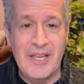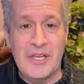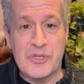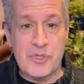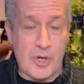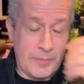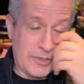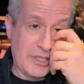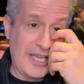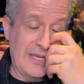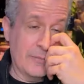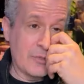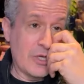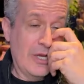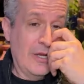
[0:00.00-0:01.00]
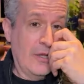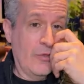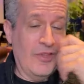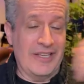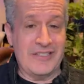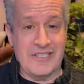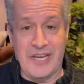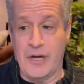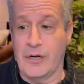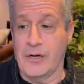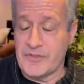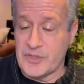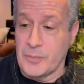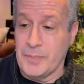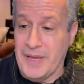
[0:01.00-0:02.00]
Trump claims that
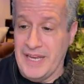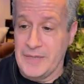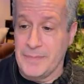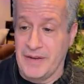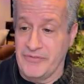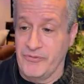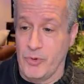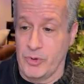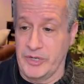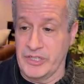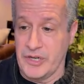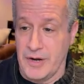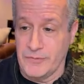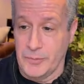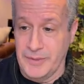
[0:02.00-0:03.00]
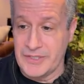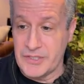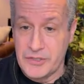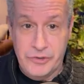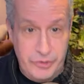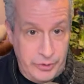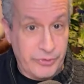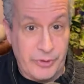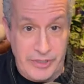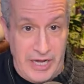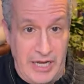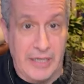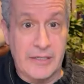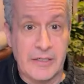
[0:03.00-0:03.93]
tariffs are paid by foreign governments. No, they're not.